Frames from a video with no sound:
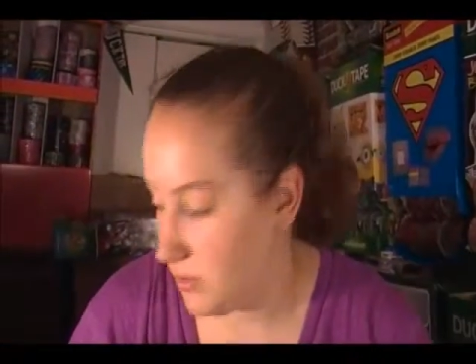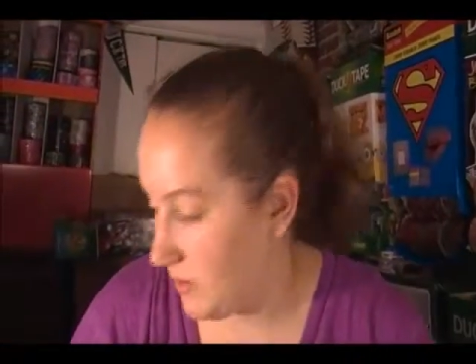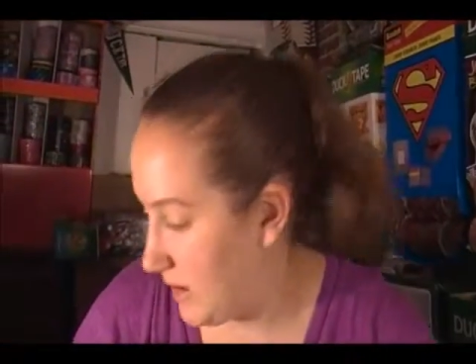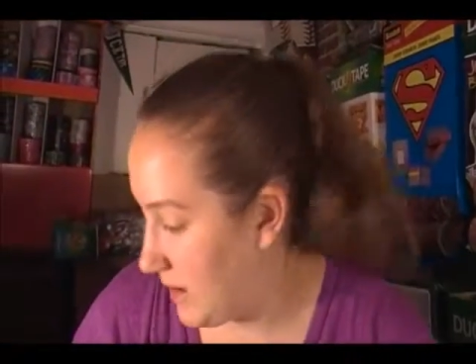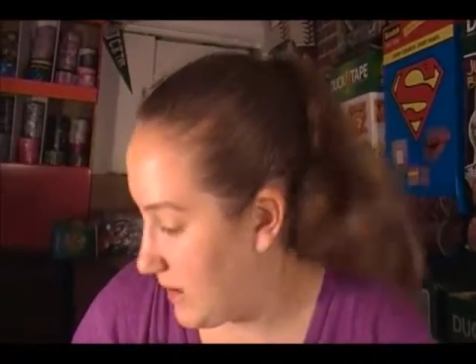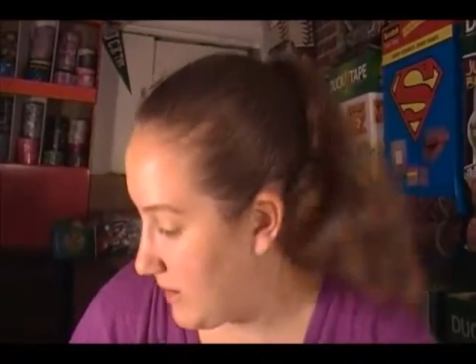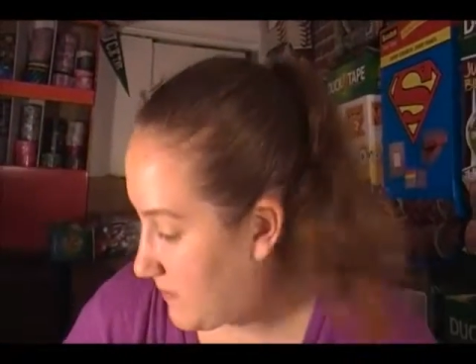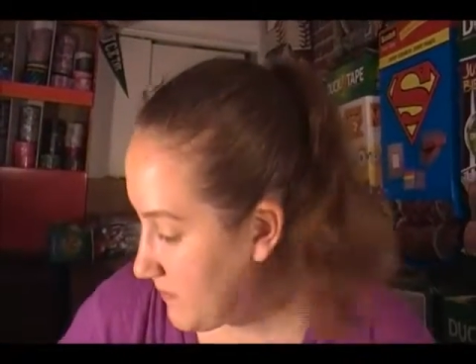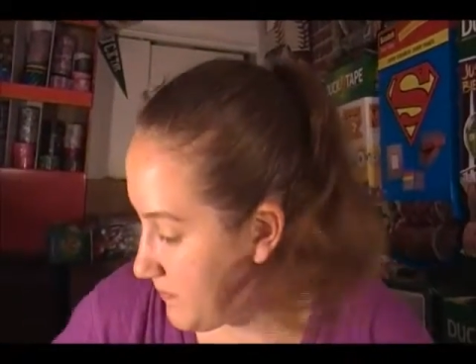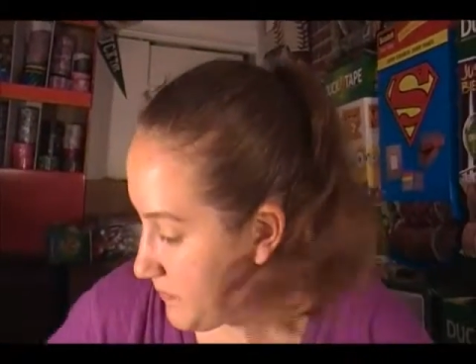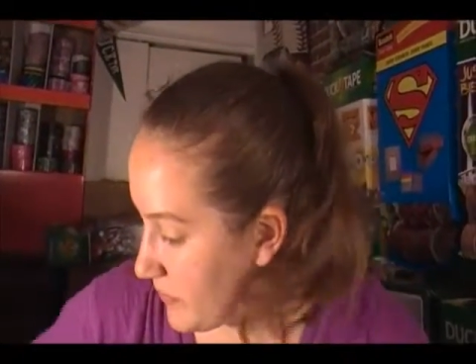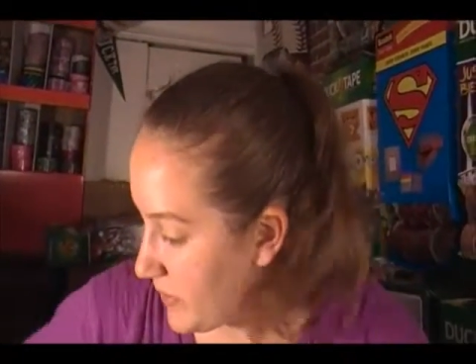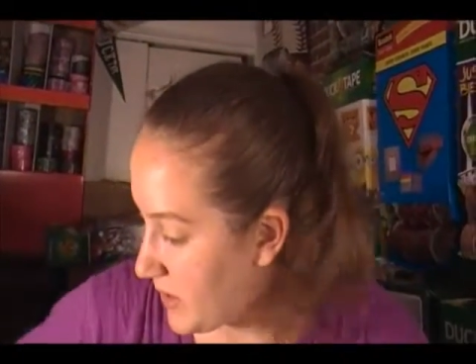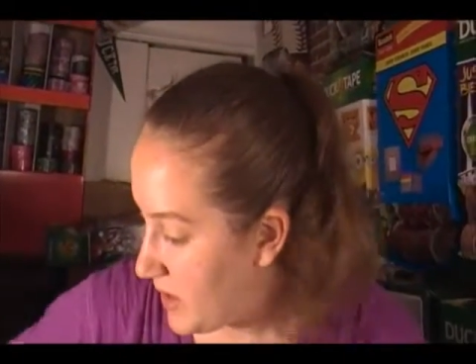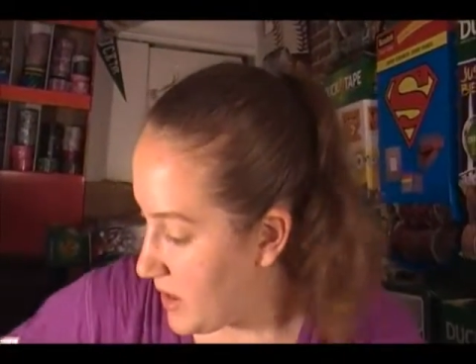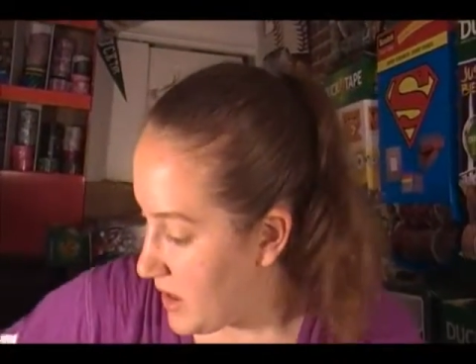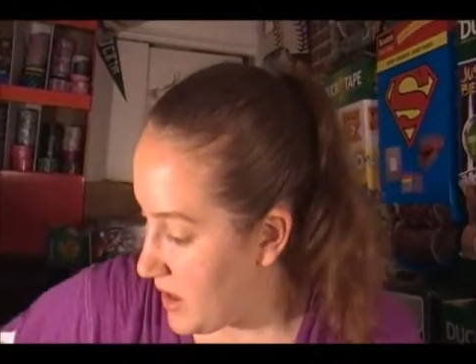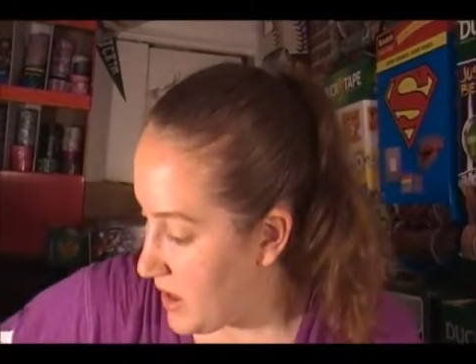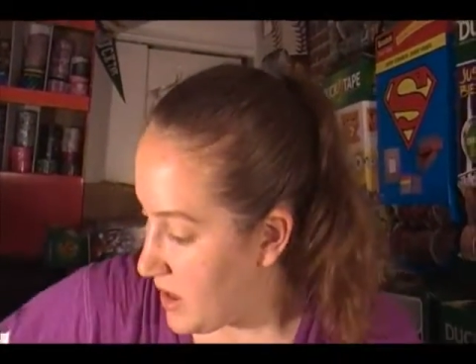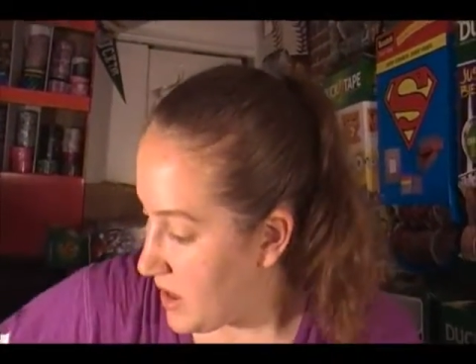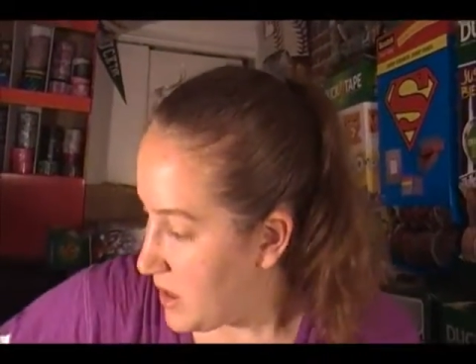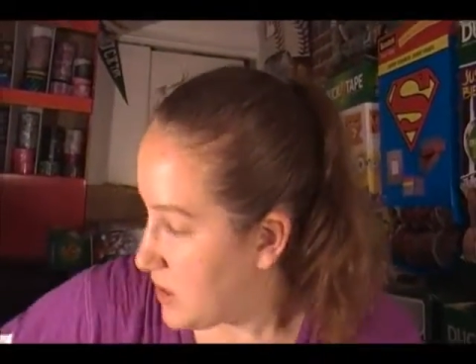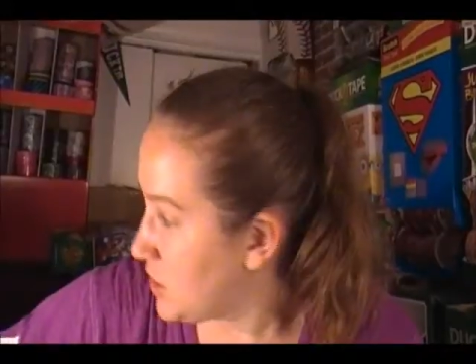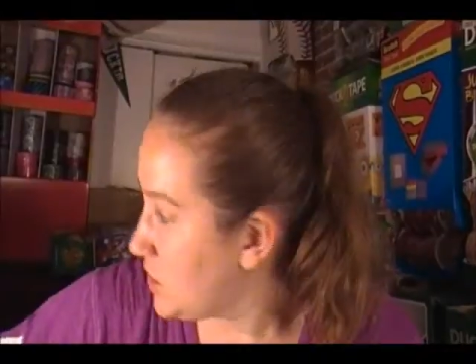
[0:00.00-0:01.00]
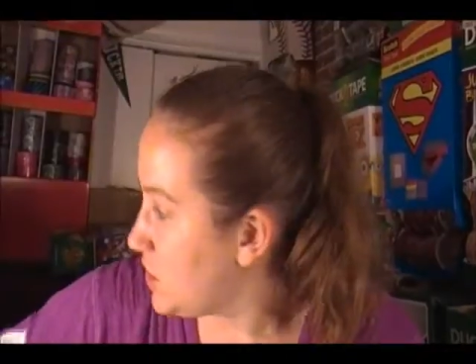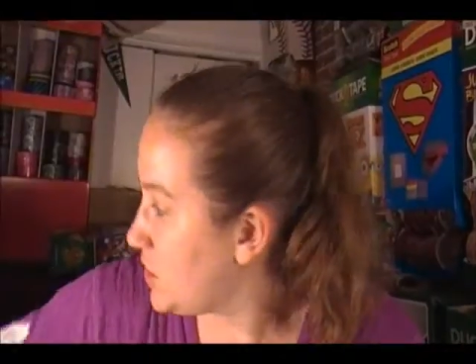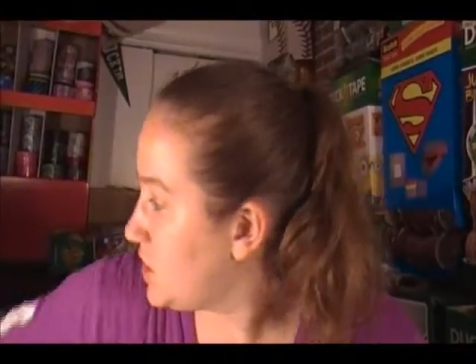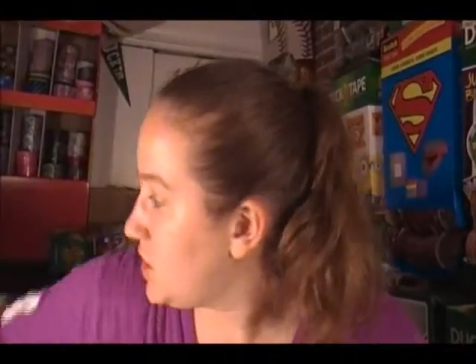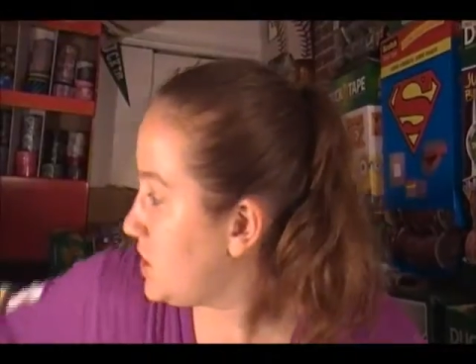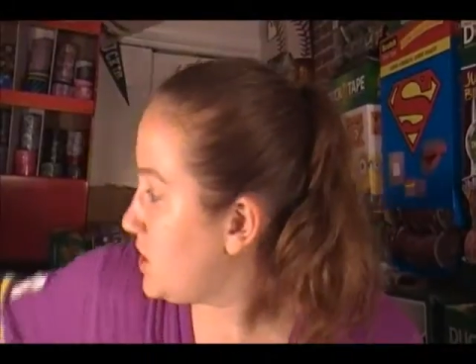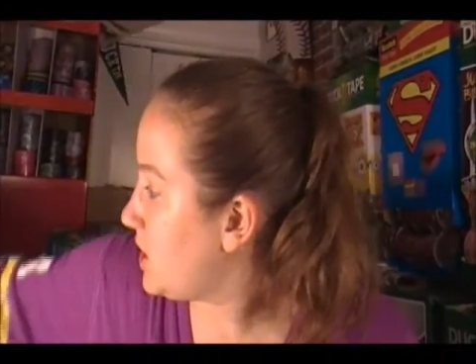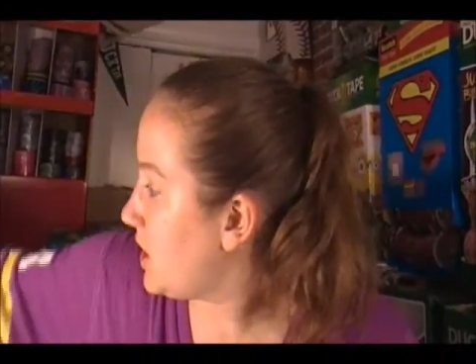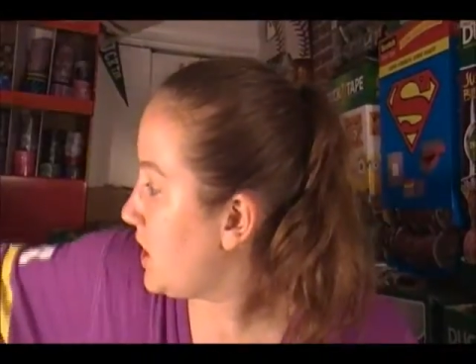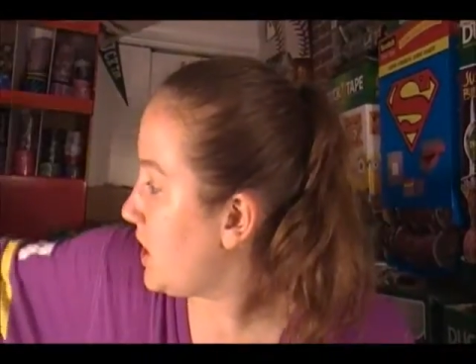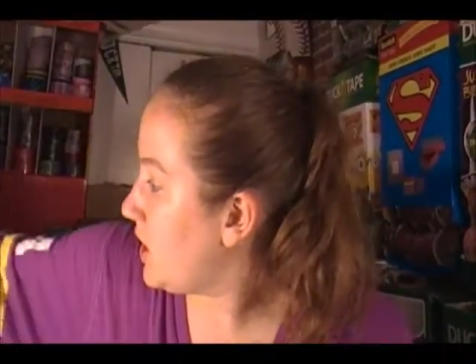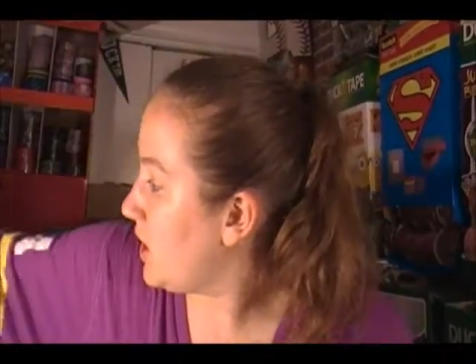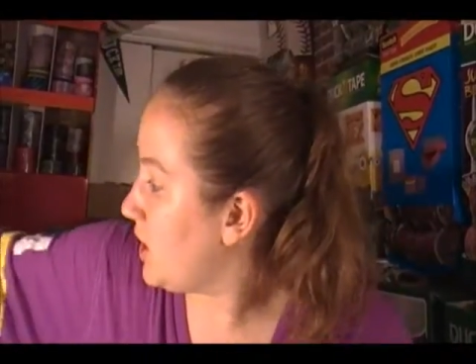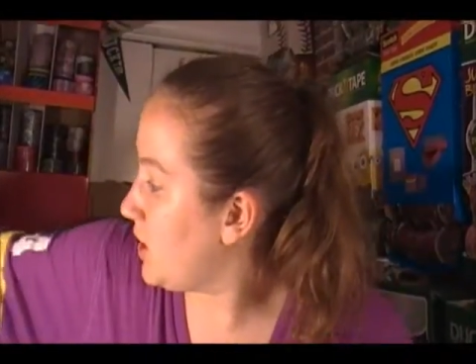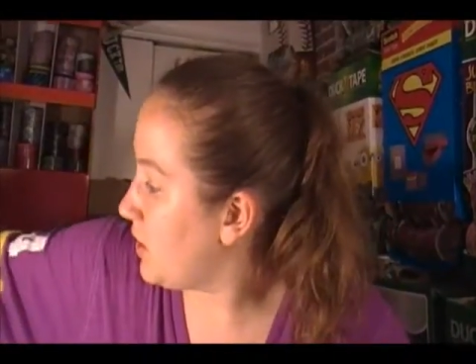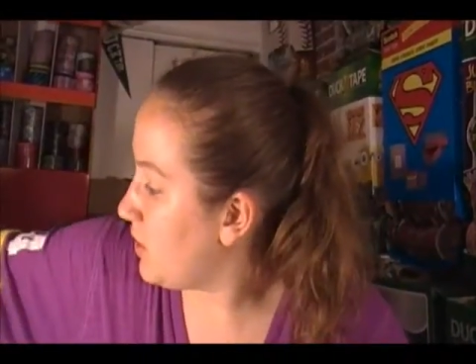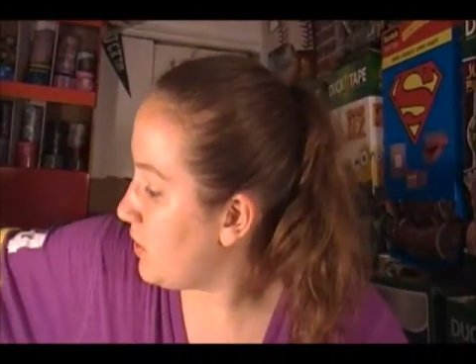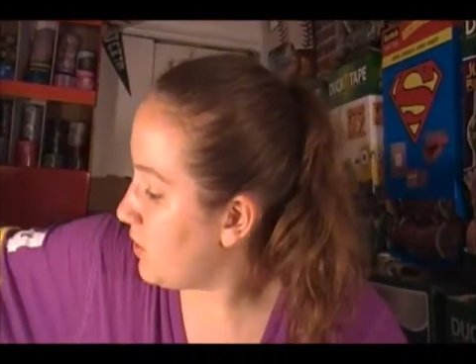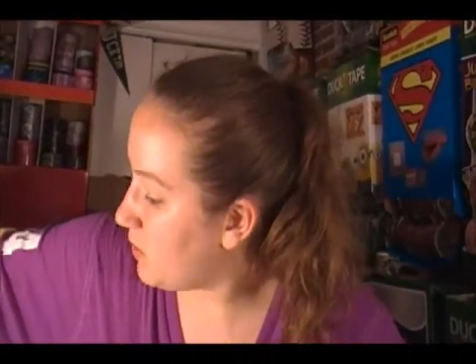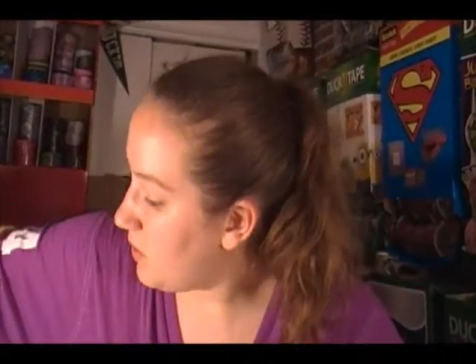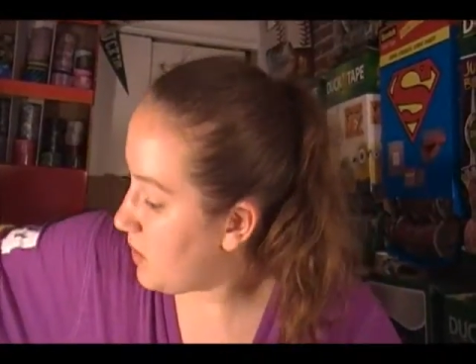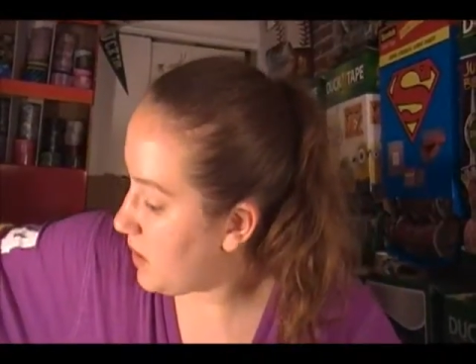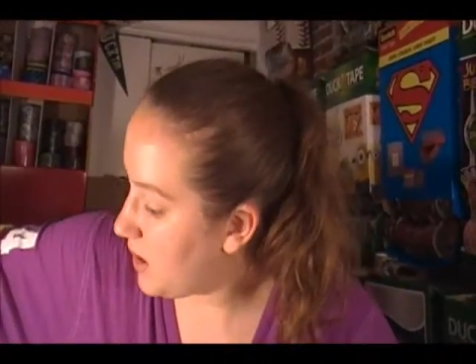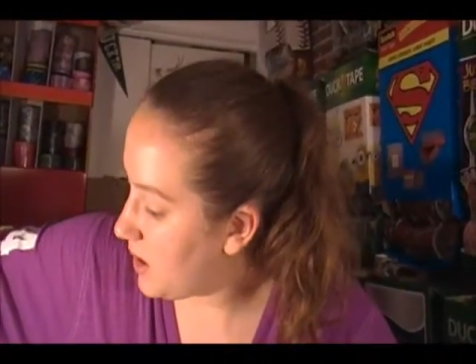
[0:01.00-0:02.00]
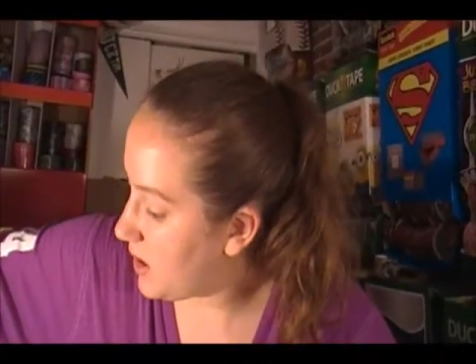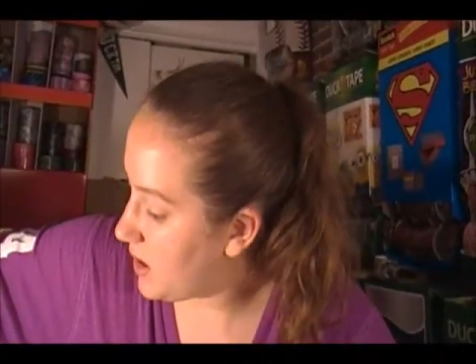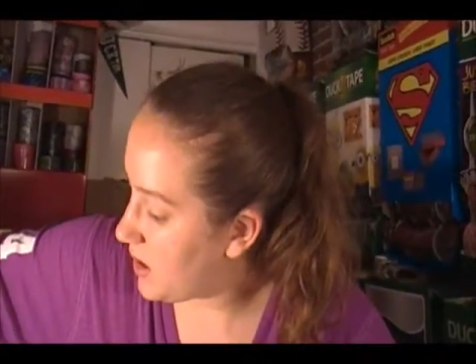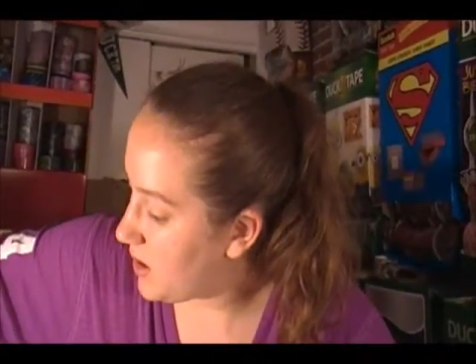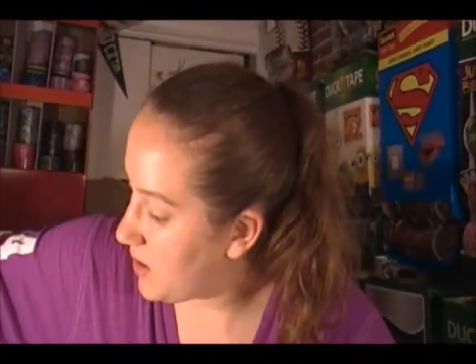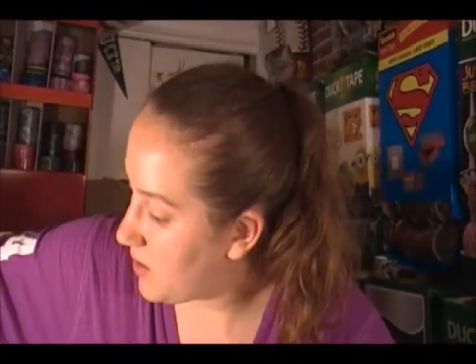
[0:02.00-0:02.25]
to it. So,